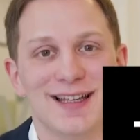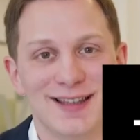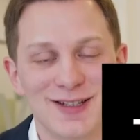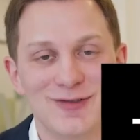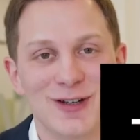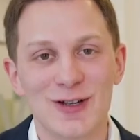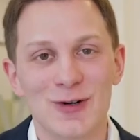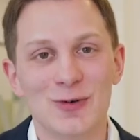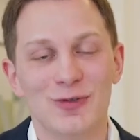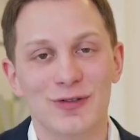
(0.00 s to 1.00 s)
In this
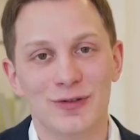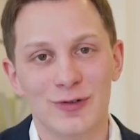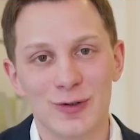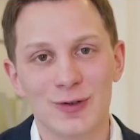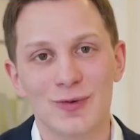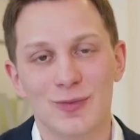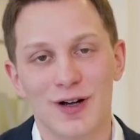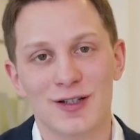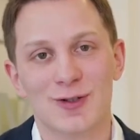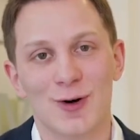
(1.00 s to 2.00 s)
video, we reviewed
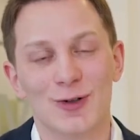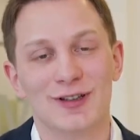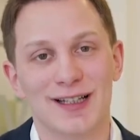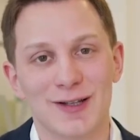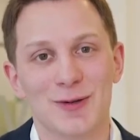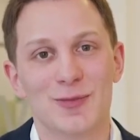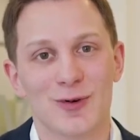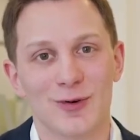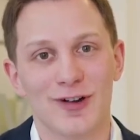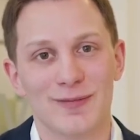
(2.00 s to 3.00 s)
what is called linear
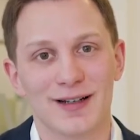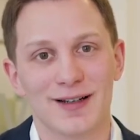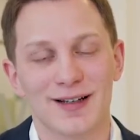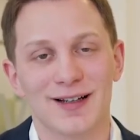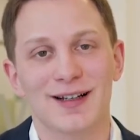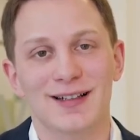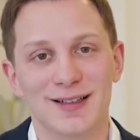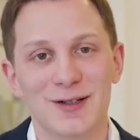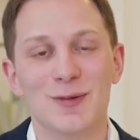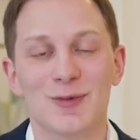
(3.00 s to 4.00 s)
programming.
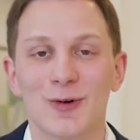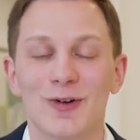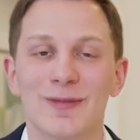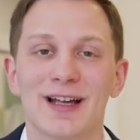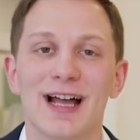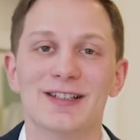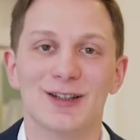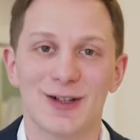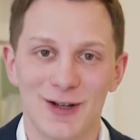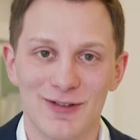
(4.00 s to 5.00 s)
Linear programming has a
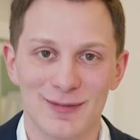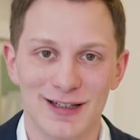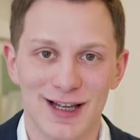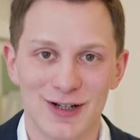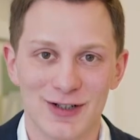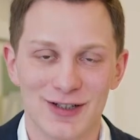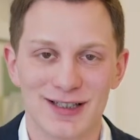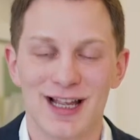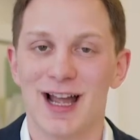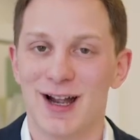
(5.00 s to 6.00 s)
lot of
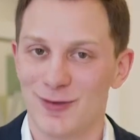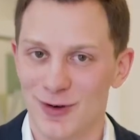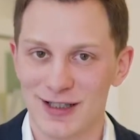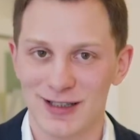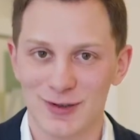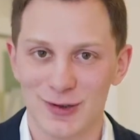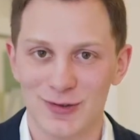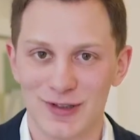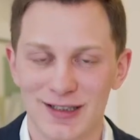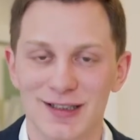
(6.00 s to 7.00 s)
applications across
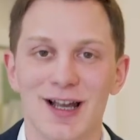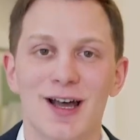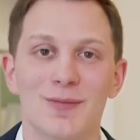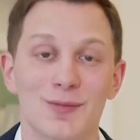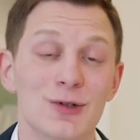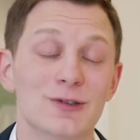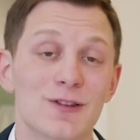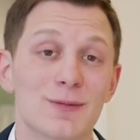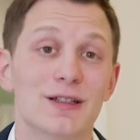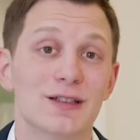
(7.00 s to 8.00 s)
industries. Most
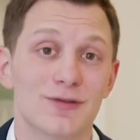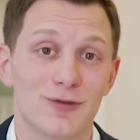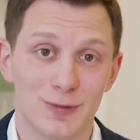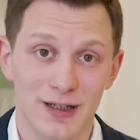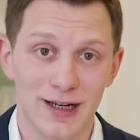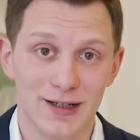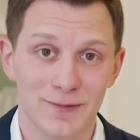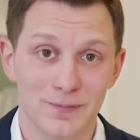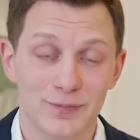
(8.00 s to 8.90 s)
of them is for planning.